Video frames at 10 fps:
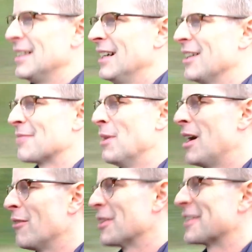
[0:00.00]
Oh, it's
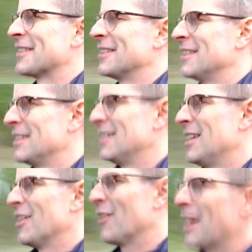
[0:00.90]
marvellous.
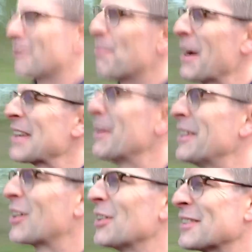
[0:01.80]
I have bashed my
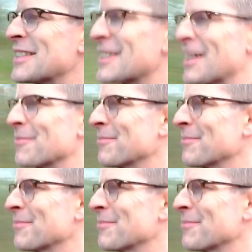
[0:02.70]
knuckles into that